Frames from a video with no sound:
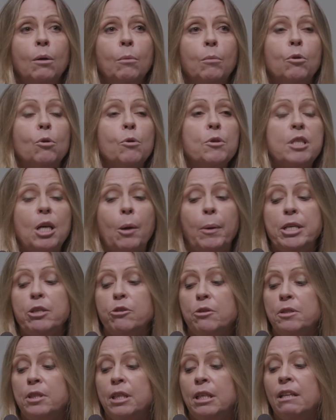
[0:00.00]
We're also
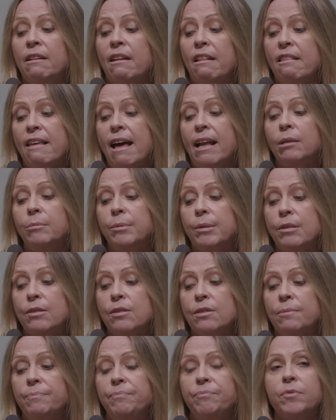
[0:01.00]
interested in the
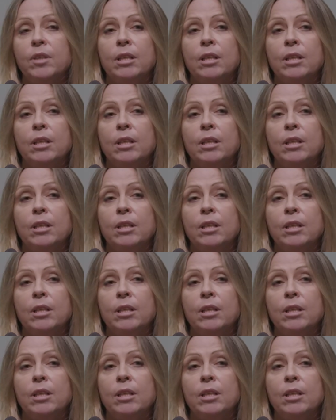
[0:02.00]
thalamus,